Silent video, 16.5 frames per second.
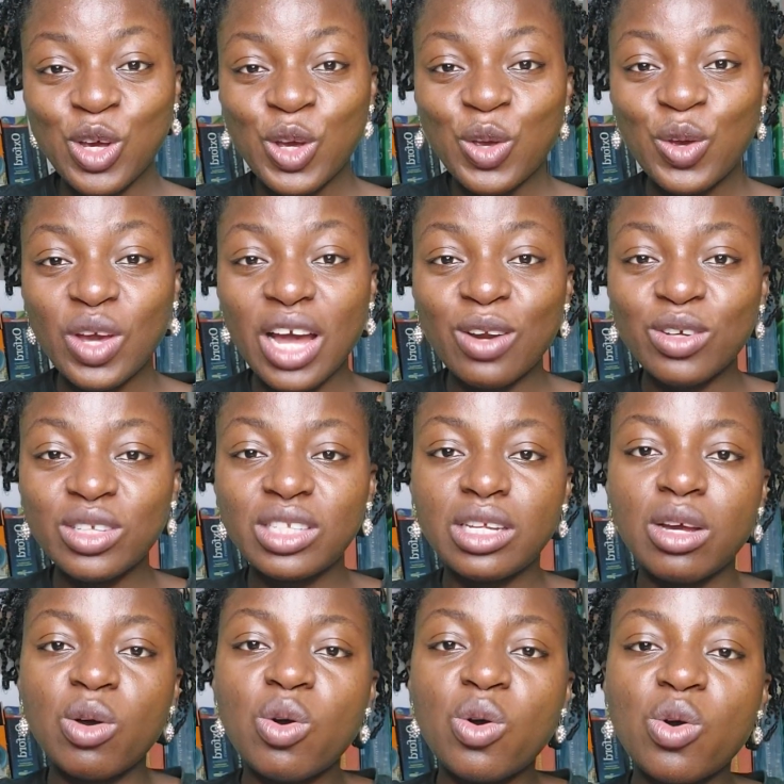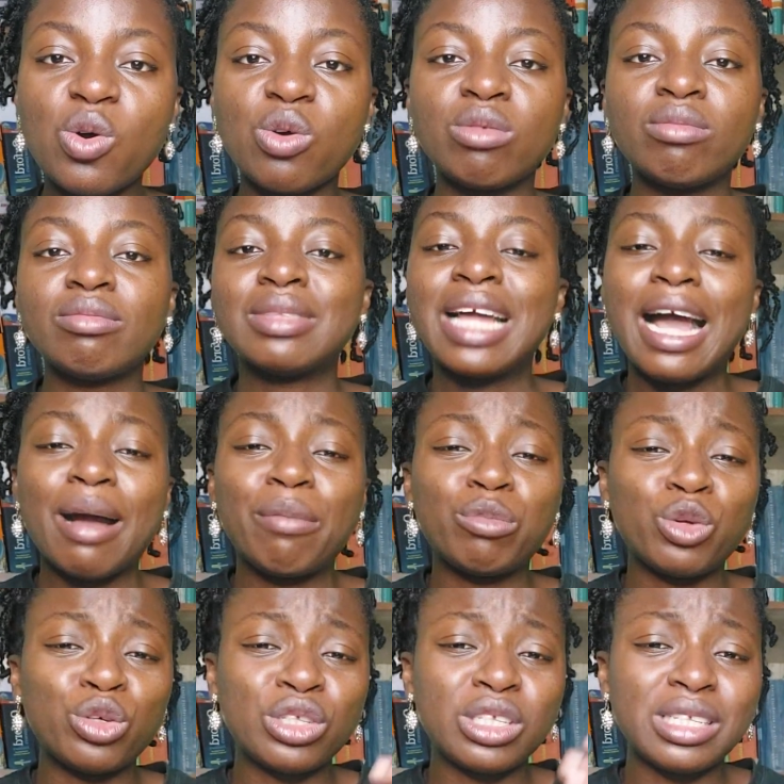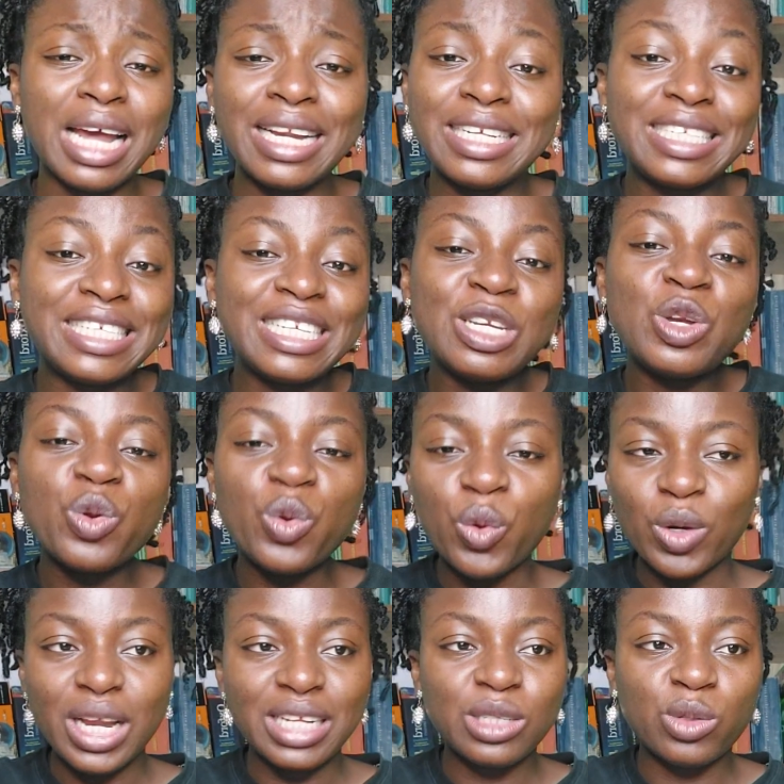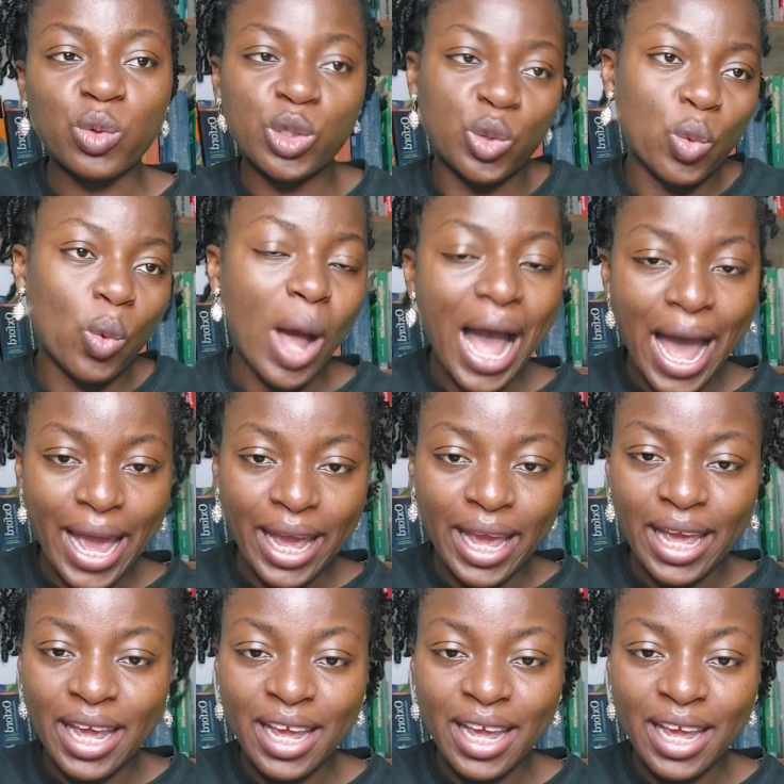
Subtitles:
You cannot say, oh, I didn't know, that was why.